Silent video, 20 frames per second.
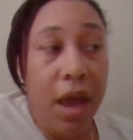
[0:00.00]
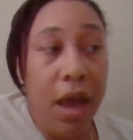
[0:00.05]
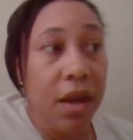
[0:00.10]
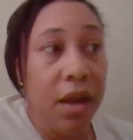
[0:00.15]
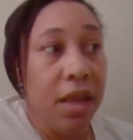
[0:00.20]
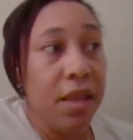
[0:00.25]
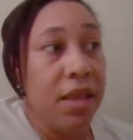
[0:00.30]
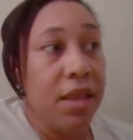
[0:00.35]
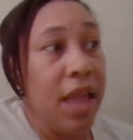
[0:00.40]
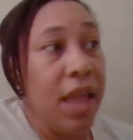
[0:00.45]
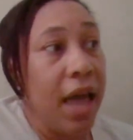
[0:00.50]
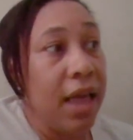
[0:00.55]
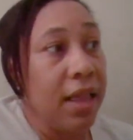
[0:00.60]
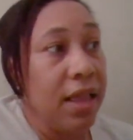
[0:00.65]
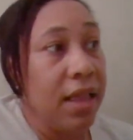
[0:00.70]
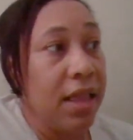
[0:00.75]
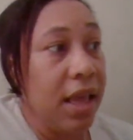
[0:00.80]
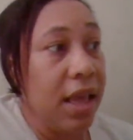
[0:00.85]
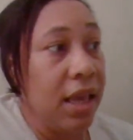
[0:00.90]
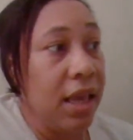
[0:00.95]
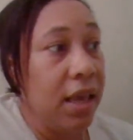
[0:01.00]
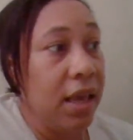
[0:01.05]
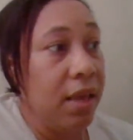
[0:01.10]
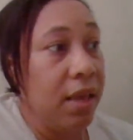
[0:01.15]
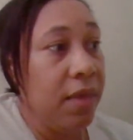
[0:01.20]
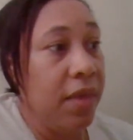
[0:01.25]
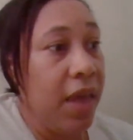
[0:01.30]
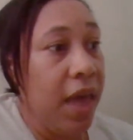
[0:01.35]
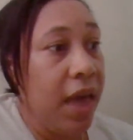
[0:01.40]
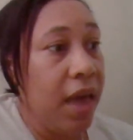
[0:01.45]
And it's not
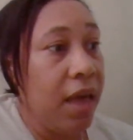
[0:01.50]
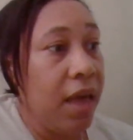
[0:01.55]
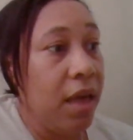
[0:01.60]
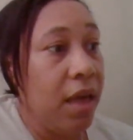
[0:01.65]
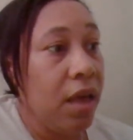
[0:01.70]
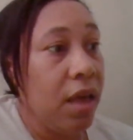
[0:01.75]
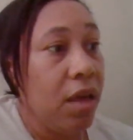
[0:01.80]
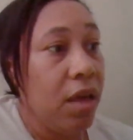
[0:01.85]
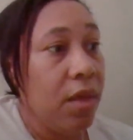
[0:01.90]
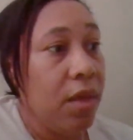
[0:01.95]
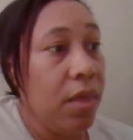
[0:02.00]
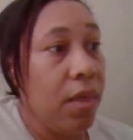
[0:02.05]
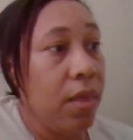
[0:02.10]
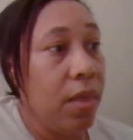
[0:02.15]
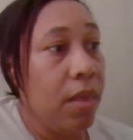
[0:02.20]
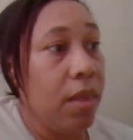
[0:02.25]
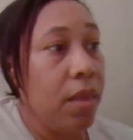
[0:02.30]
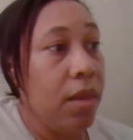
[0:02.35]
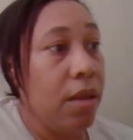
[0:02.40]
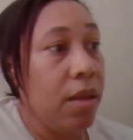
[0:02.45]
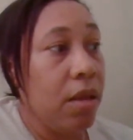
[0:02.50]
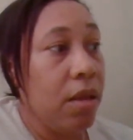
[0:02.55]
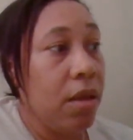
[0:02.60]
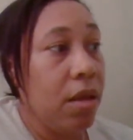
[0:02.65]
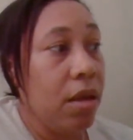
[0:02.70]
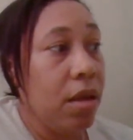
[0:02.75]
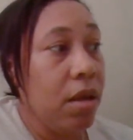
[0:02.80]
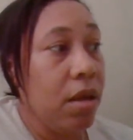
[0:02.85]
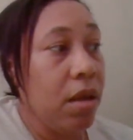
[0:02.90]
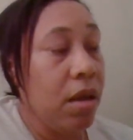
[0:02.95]
saying that
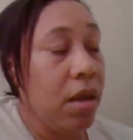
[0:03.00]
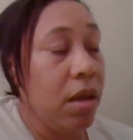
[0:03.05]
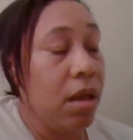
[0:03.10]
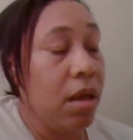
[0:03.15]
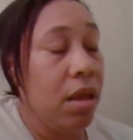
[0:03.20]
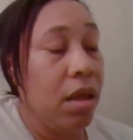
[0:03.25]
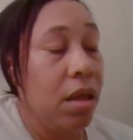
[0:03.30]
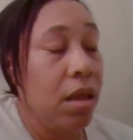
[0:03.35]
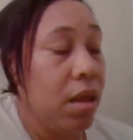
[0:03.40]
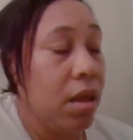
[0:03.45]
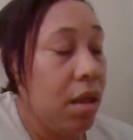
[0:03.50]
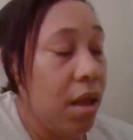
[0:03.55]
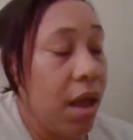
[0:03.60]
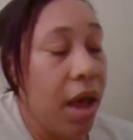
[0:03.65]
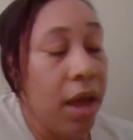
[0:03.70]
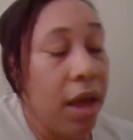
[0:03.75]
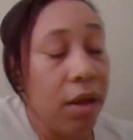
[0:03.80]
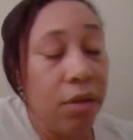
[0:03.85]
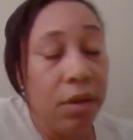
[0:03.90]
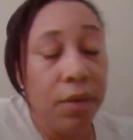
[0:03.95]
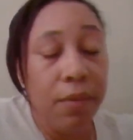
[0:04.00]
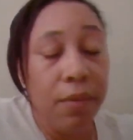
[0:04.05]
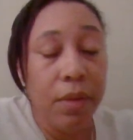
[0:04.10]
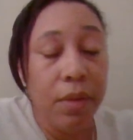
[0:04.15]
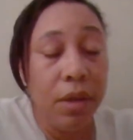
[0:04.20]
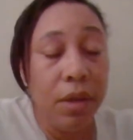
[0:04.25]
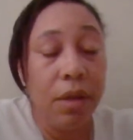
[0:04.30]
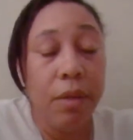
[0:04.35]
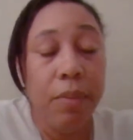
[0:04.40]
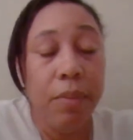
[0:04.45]
I don't
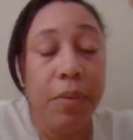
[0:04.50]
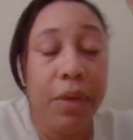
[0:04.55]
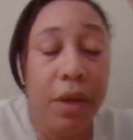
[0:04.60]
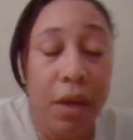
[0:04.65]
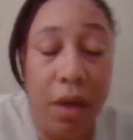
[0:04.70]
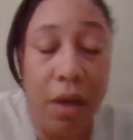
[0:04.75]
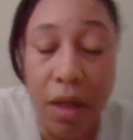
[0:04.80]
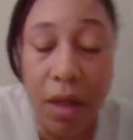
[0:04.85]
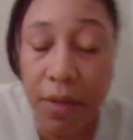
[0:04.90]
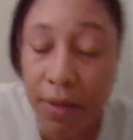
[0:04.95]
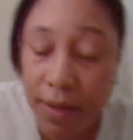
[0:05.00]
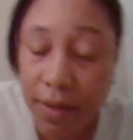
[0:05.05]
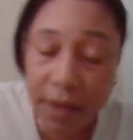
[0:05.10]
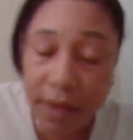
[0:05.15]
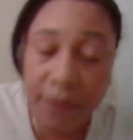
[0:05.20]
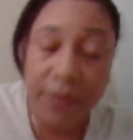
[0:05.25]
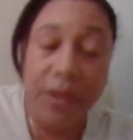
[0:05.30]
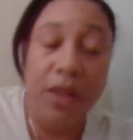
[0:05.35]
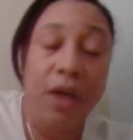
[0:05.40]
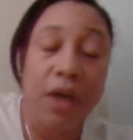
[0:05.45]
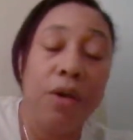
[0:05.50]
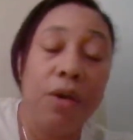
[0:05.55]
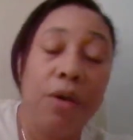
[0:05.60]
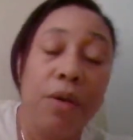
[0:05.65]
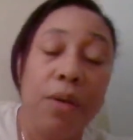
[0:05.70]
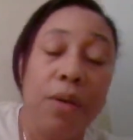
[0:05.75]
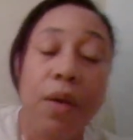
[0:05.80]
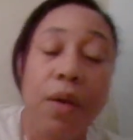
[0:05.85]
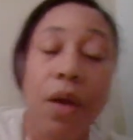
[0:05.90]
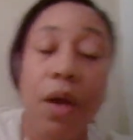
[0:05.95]
even want to compare other stuff that I
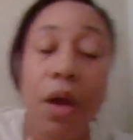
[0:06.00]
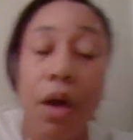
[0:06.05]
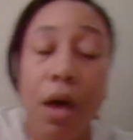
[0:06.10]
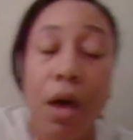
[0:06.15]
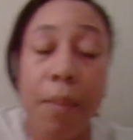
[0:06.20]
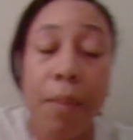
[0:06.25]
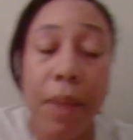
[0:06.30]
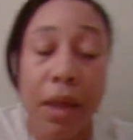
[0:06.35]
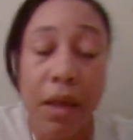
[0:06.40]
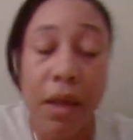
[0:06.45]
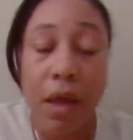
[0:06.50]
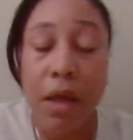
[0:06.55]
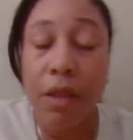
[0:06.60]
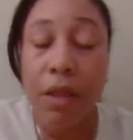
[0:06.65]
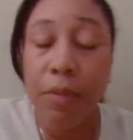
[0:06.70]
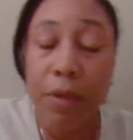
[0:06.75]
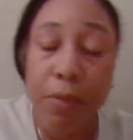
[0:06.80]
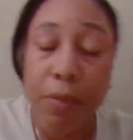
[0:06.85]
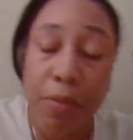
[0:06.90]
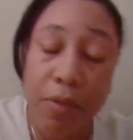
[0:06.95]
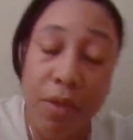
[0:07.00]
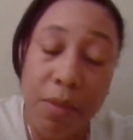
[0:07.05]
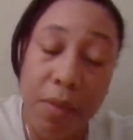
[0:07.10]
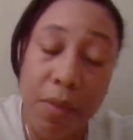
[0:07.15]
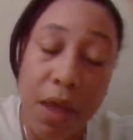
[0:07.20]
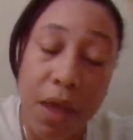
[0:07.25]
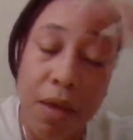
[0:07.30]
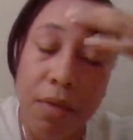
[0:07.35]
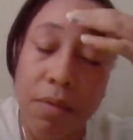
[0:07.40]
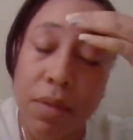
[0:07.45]
heard come out of other
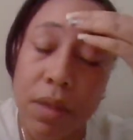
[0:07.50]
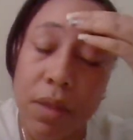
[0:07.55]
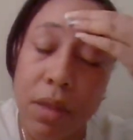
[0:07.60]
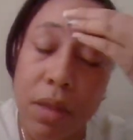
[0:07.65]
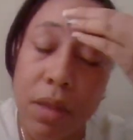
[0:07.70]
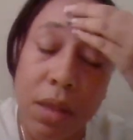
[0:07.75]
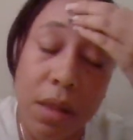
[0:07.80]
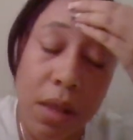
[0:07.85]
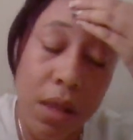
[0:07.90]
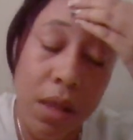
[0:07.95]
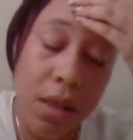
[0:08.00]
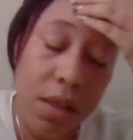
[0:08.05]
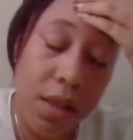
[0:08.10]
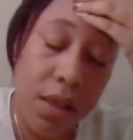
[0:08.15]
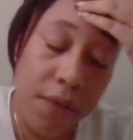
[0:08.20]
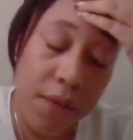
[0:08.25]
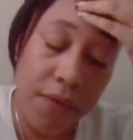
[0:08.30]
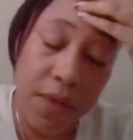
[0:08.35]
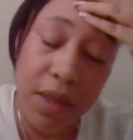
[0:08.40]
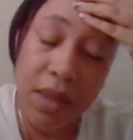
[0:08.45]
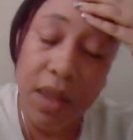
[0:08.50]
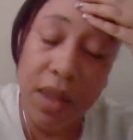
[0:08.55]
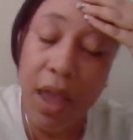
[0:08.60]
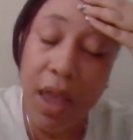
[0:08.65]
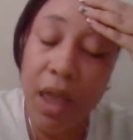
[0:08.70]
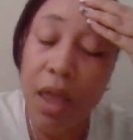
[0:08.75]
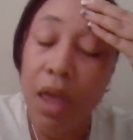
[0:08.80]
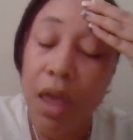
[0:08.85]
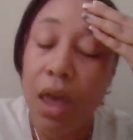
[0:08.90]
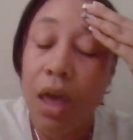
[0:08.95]
people's mouths and stuff like
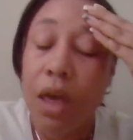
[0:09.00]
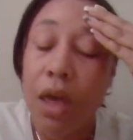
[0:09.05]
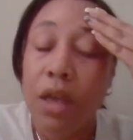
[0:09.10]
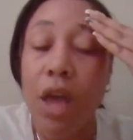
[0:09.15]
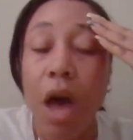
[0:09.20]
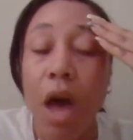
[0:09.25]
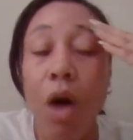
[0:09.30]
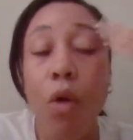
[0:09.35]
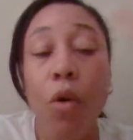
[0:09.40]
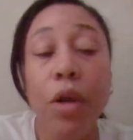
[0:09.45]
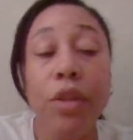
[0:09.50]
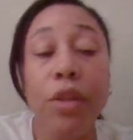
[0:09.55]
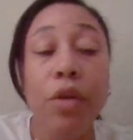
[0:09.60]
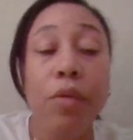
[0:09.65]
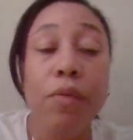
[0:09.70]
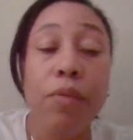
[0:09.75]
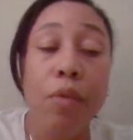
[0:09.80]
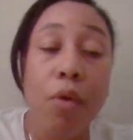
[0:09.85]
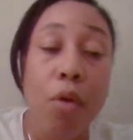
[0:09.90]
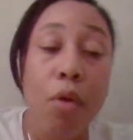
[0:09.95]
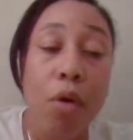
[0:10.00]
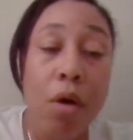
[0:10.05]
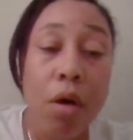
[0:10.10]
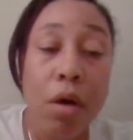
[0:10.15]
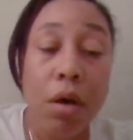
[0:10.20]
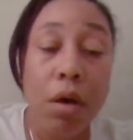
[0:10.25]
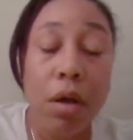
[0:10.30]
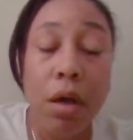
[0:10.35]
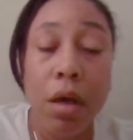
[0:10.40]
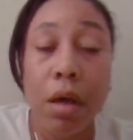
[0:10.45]
that. Y'all on the
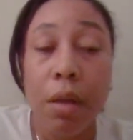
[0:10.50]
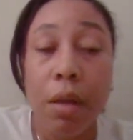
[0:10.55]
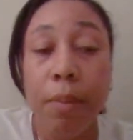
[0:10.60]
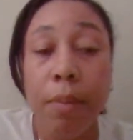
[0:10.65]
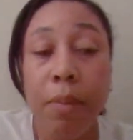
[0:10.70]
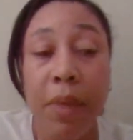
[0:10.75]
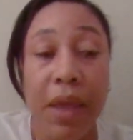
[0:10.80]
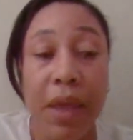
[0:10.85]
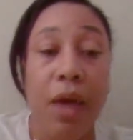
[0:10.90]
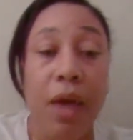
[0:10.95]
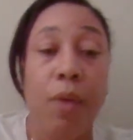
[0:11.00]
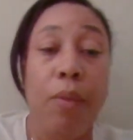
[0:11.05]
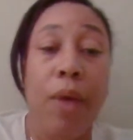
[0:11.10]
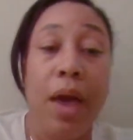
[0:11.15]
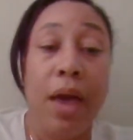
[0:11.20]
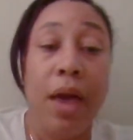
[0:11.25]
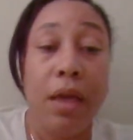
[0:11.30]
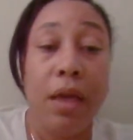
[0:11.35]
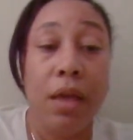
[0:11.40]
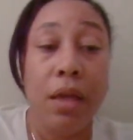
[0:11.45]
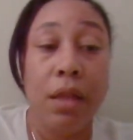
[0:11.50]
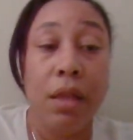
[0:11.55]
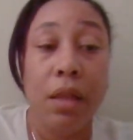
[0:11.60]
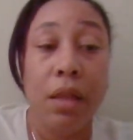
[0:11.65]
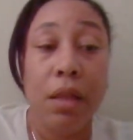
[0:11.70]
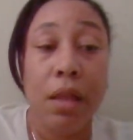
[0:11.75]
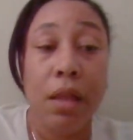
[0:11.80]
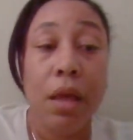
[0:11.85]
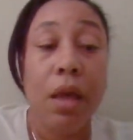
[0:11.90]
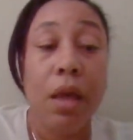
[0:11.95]
wrong
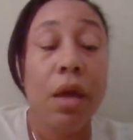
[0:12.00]
bandwagon.